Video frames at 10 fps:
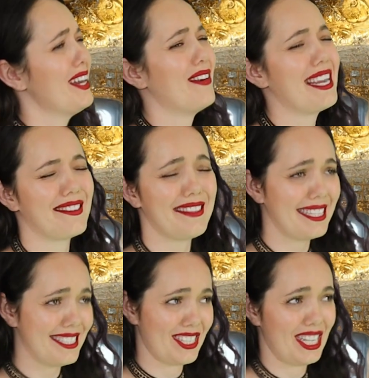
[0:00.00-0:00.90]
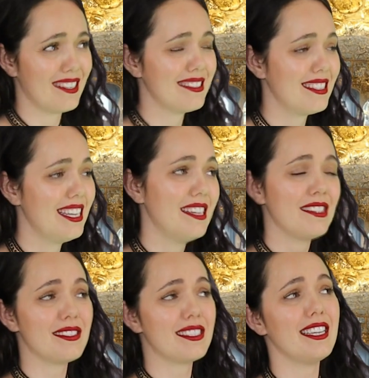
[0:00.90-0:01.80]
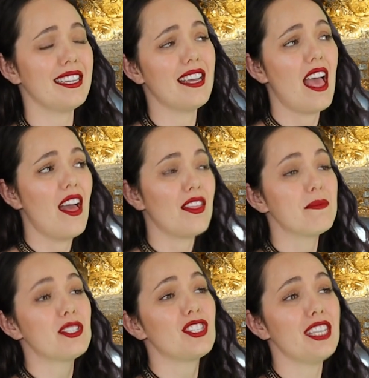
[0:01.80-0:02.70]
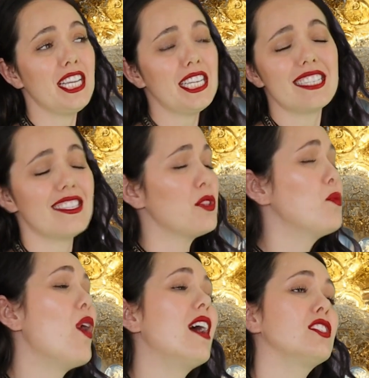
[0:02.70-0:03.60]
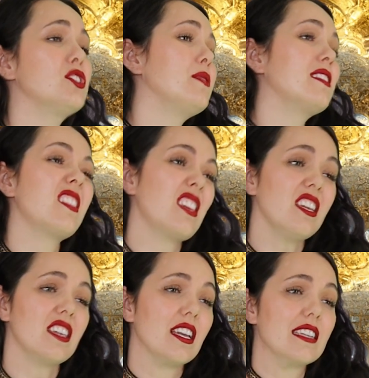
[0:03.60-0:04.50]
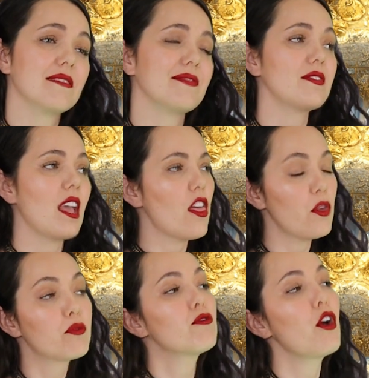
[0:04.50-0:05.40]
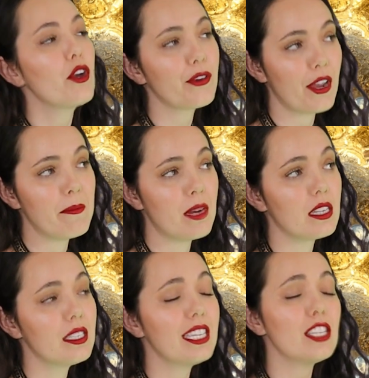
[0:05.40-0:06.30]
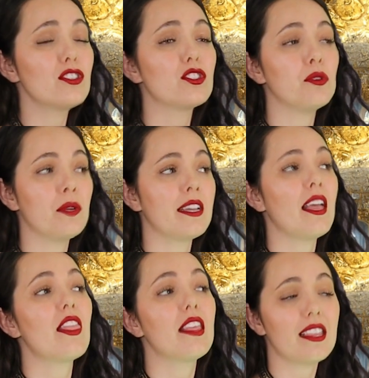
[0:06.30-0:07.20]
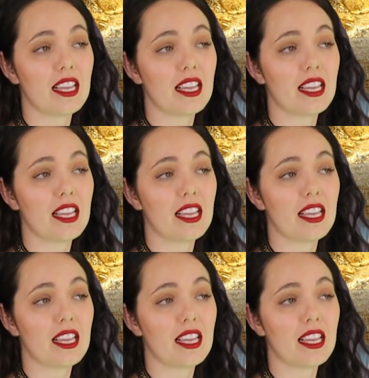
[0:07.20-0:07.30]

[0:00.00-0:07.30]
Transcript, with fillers: No, I don't think so. You see, machine isn't the one doing the thinking. The programmer is doing the